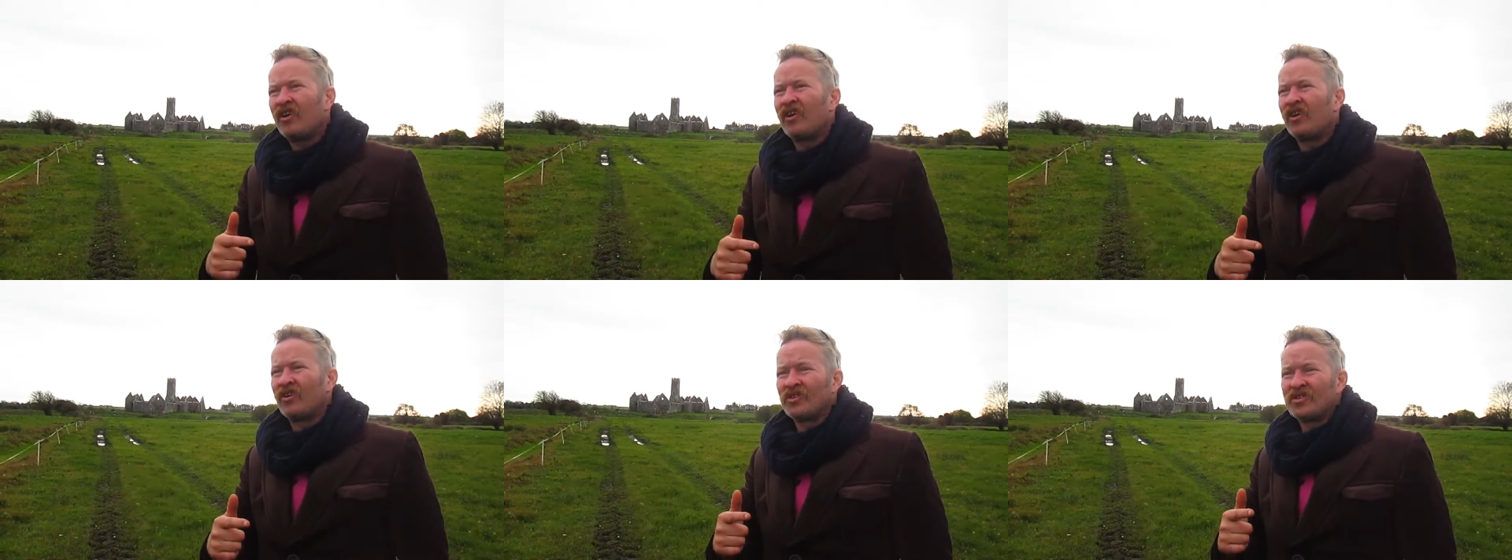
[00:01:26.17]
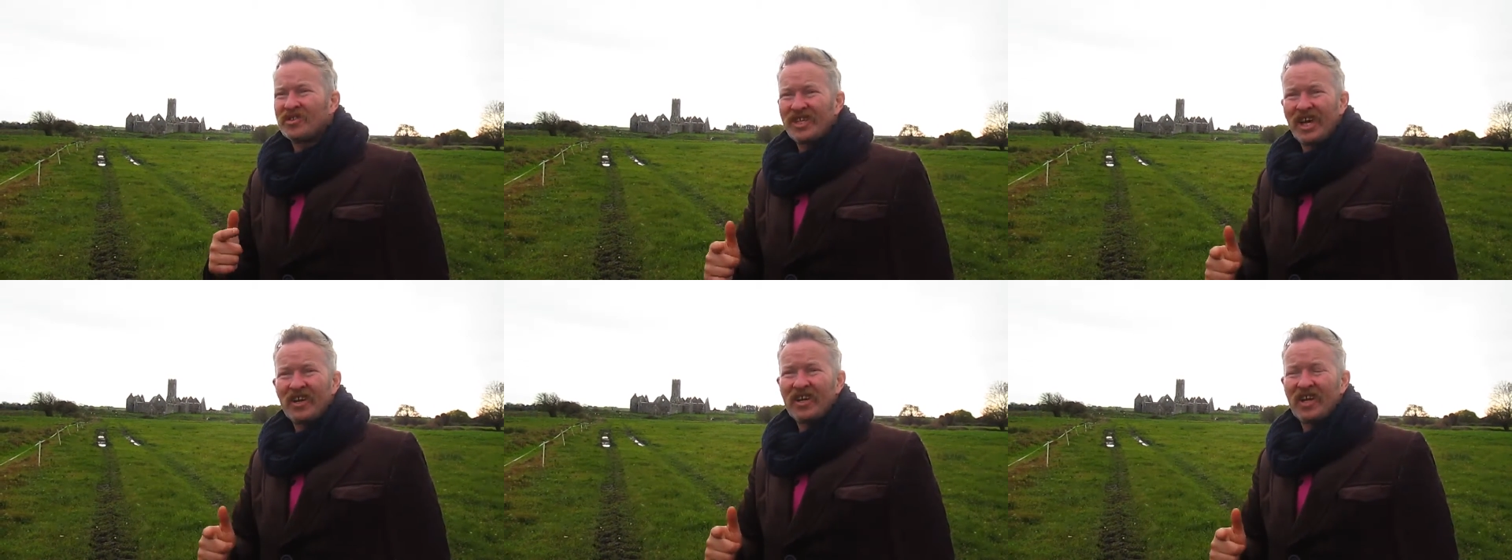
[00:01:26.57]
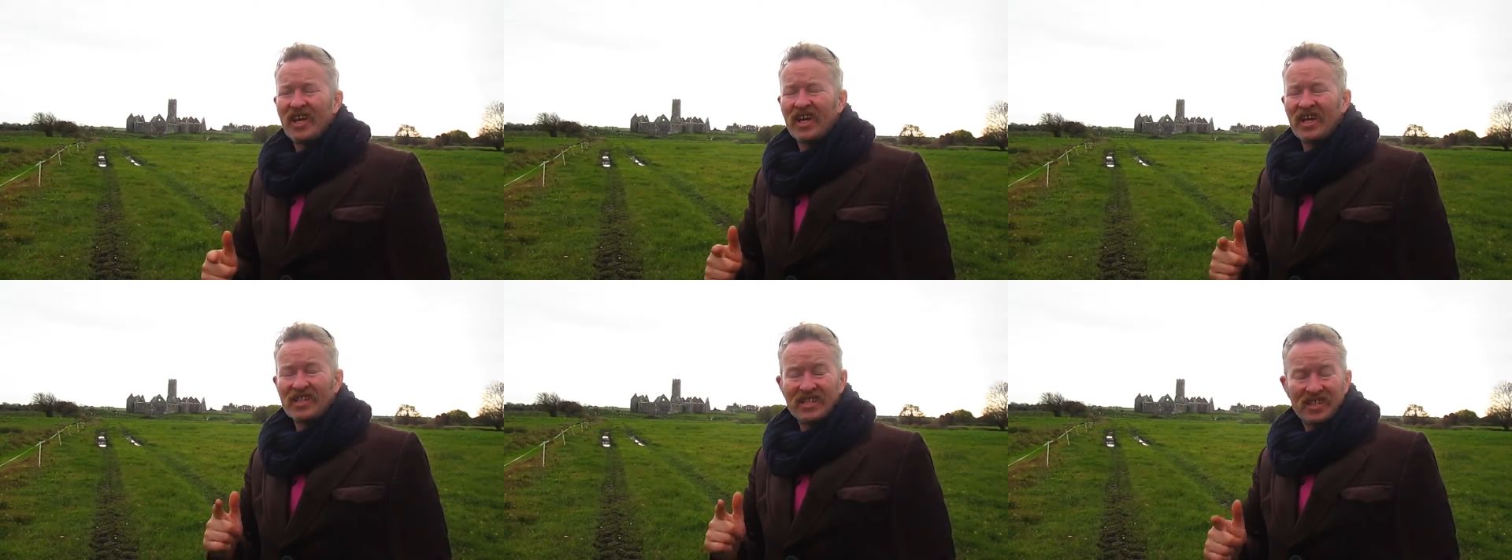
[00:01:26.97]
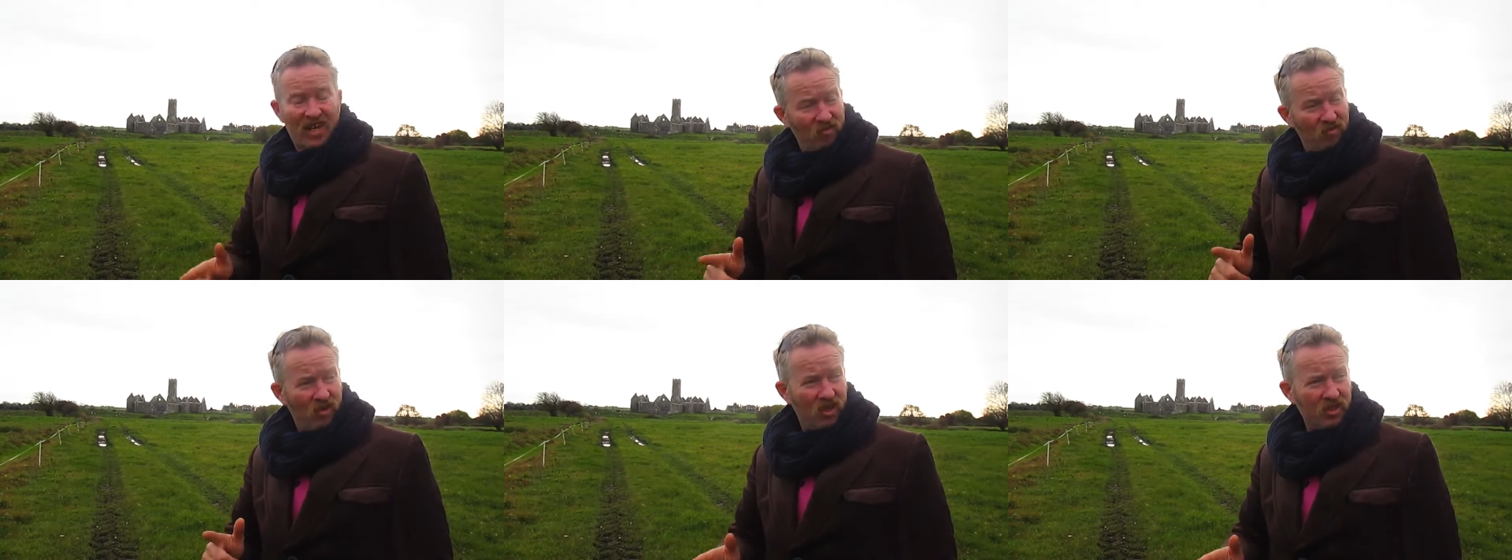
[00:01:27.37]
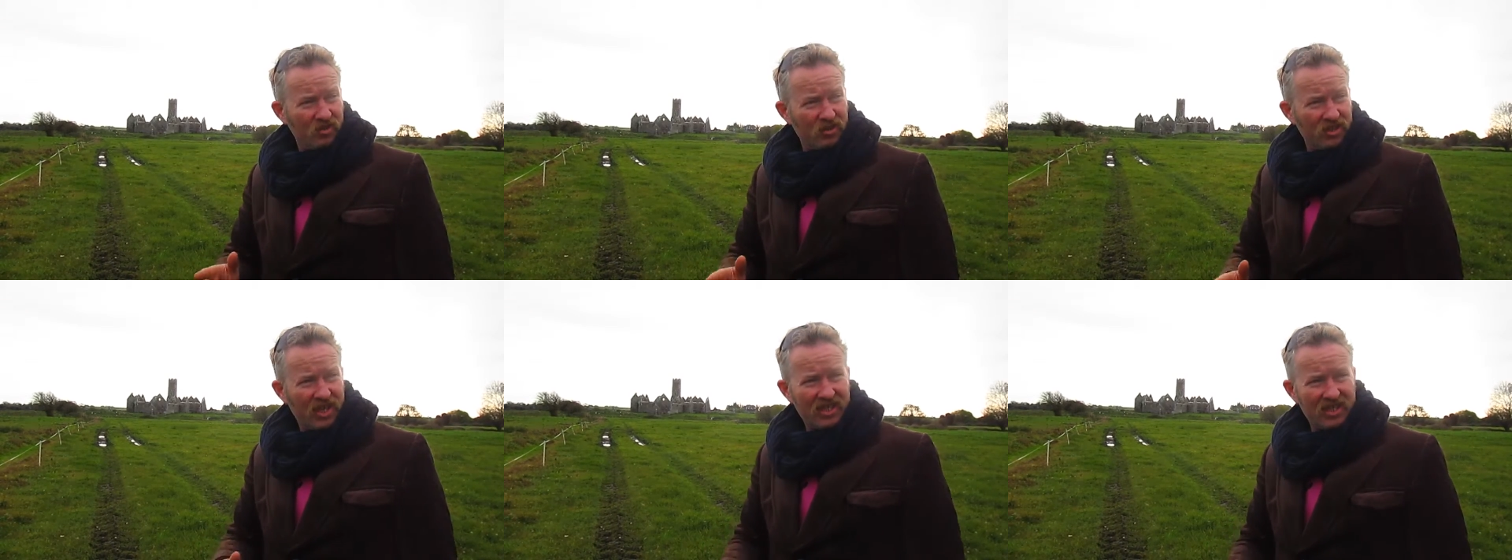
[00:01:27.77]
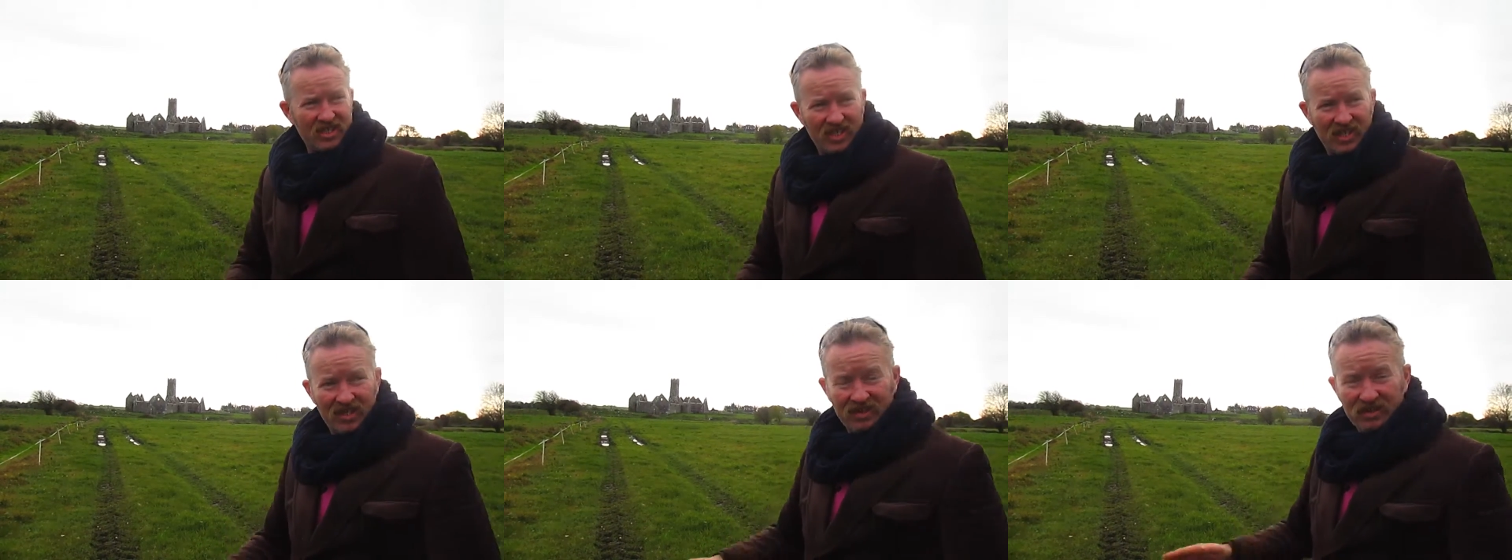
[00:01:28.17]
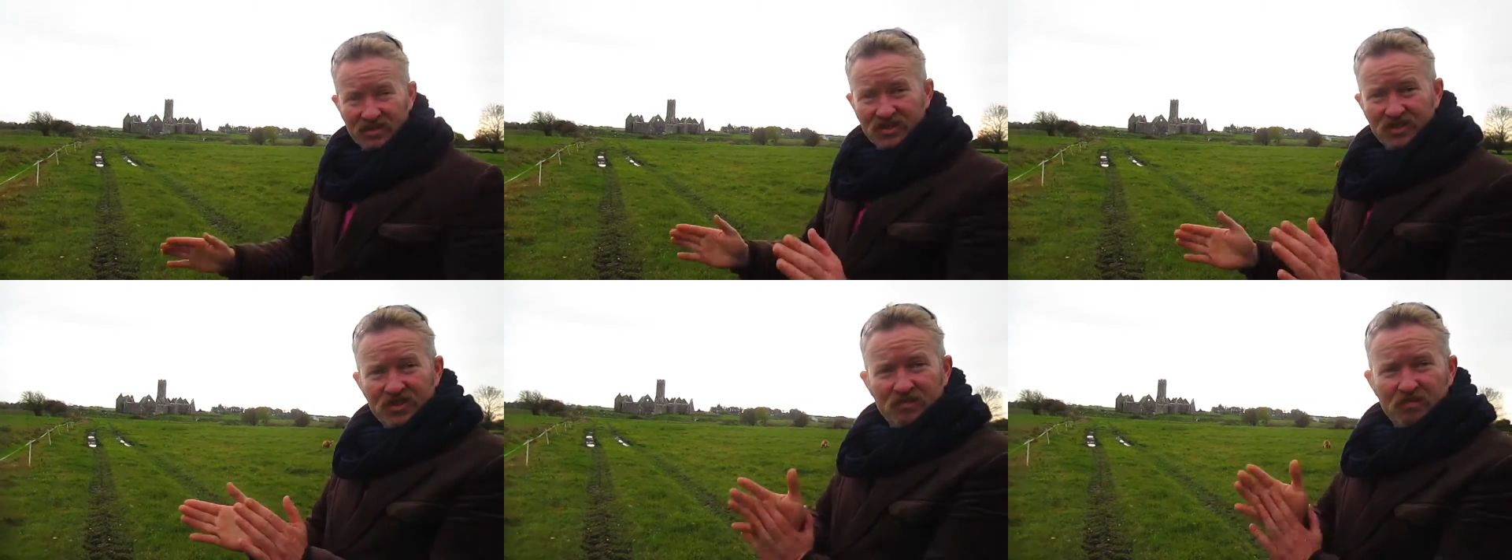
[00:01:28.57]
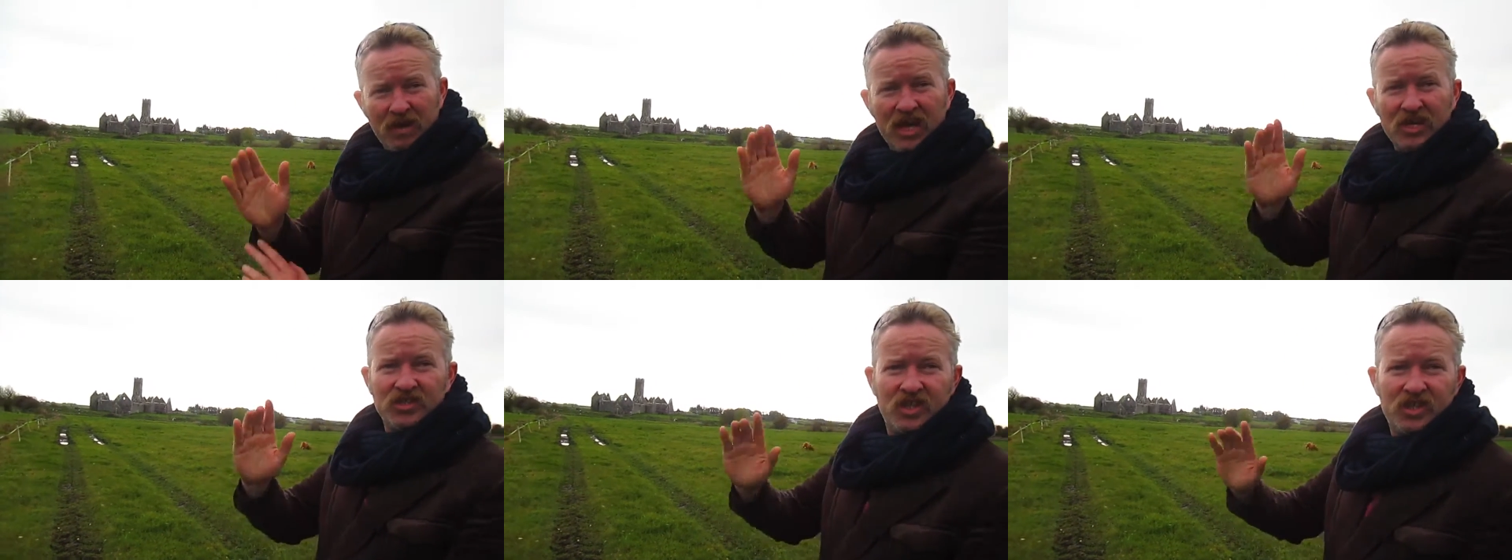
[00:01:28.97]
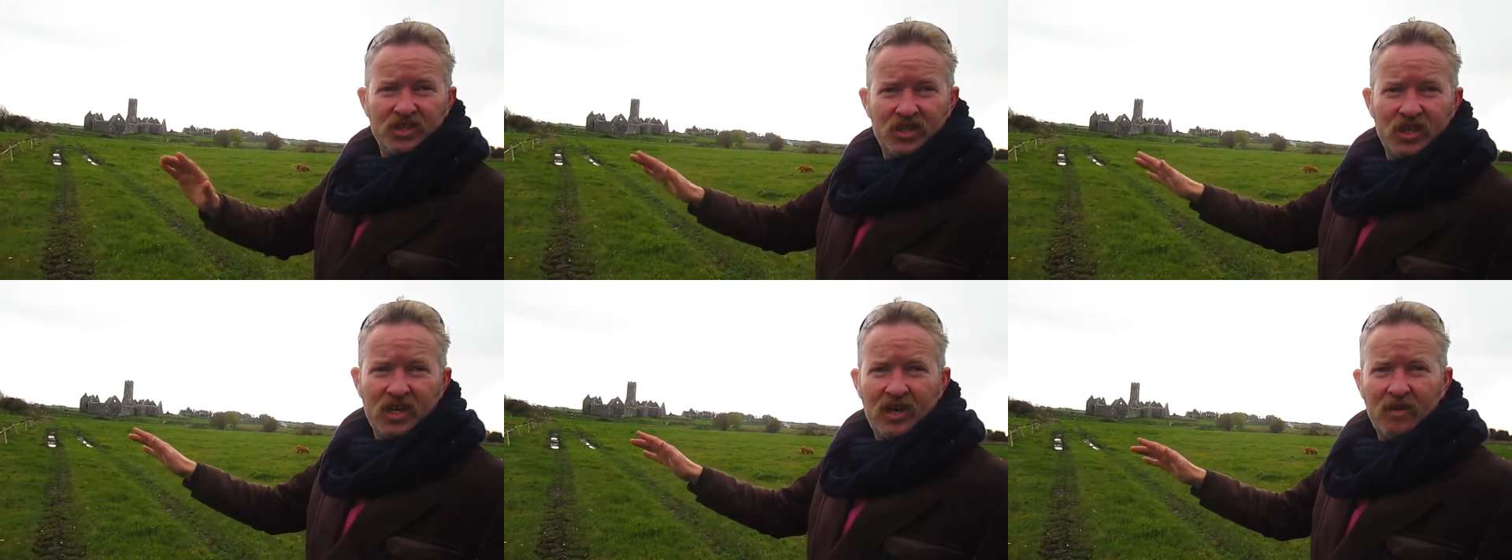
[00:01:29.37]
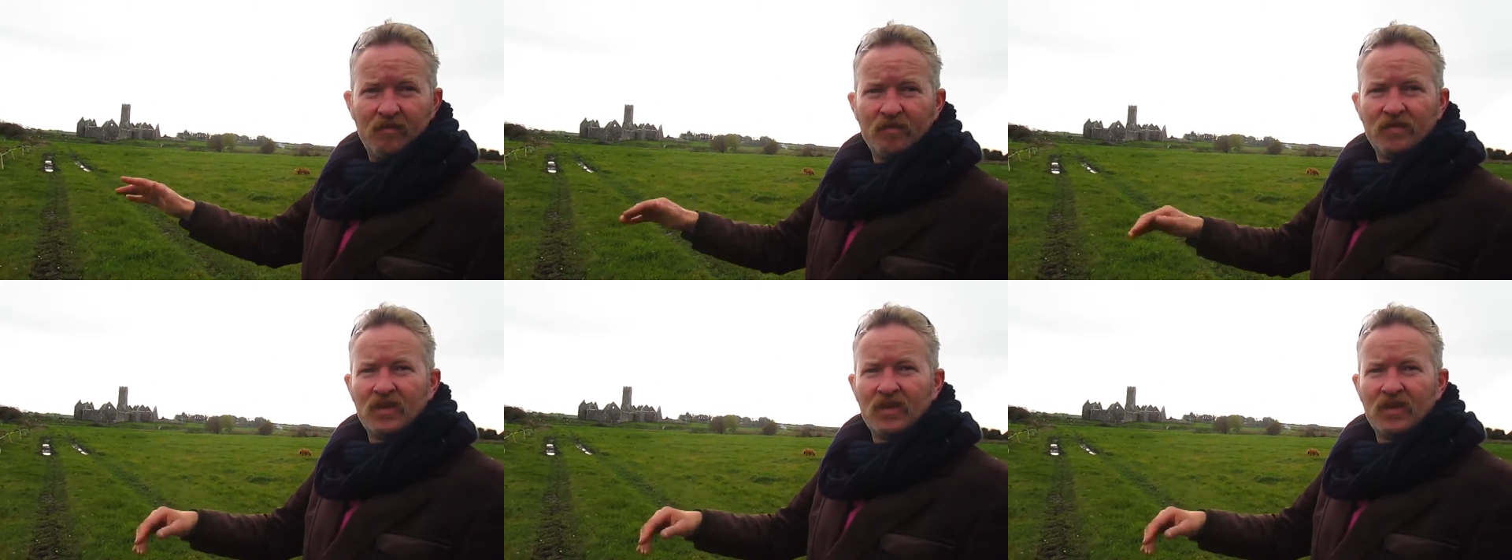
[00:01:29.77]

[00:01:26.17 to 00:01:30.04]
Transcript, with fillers: on Sunday at sunrise or sunset, smash that shit up.